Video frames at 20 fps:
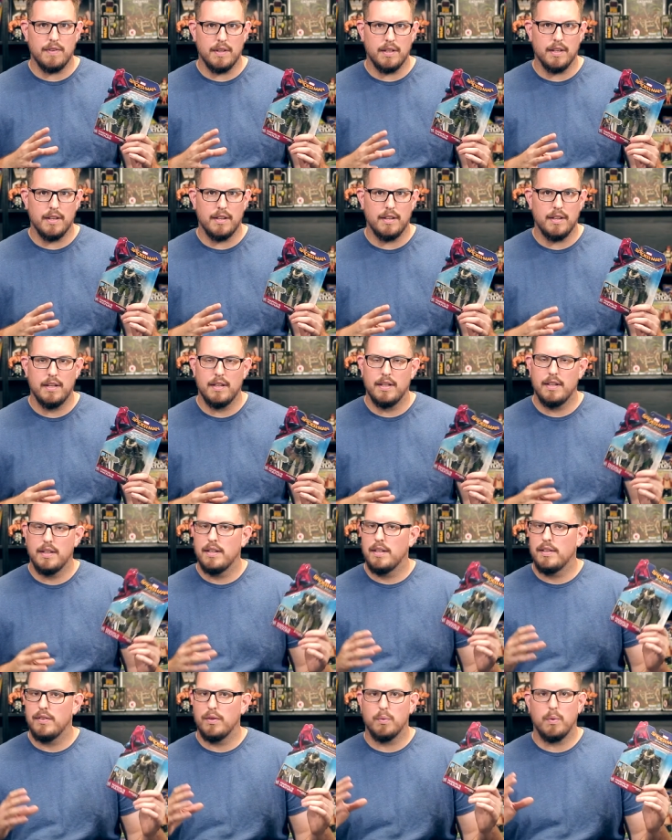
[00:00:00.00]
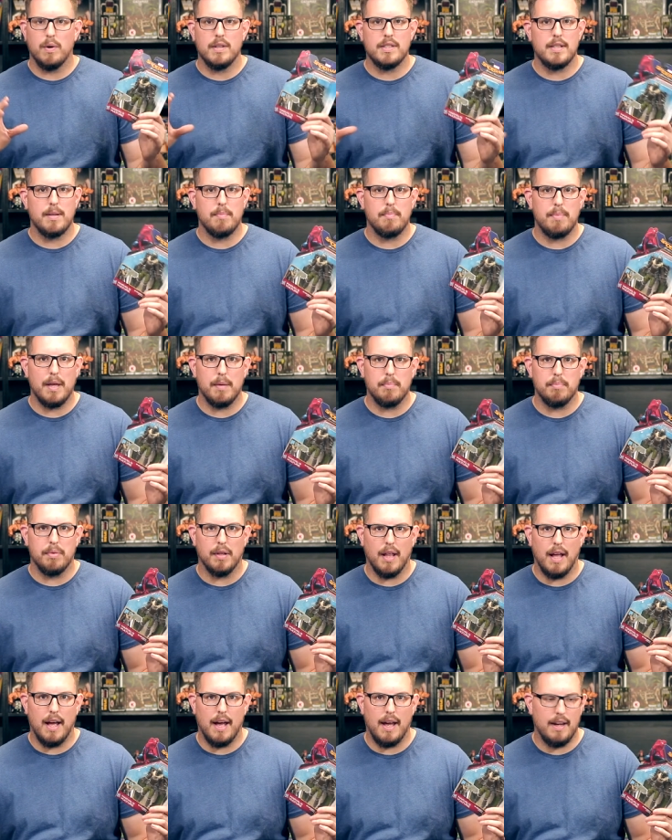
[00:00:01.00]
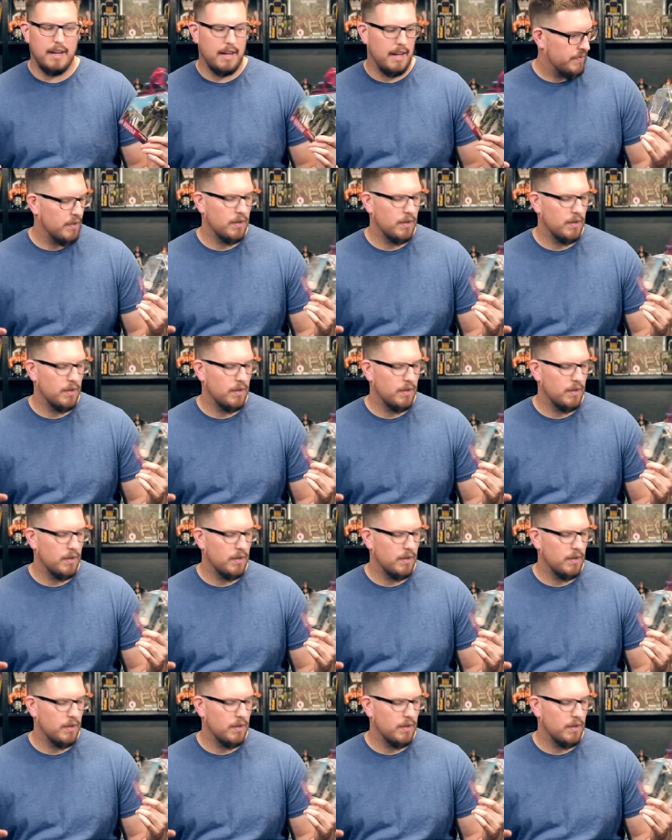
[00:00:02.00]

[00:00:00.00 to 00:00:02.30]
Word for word: villain there wasn't a big plot,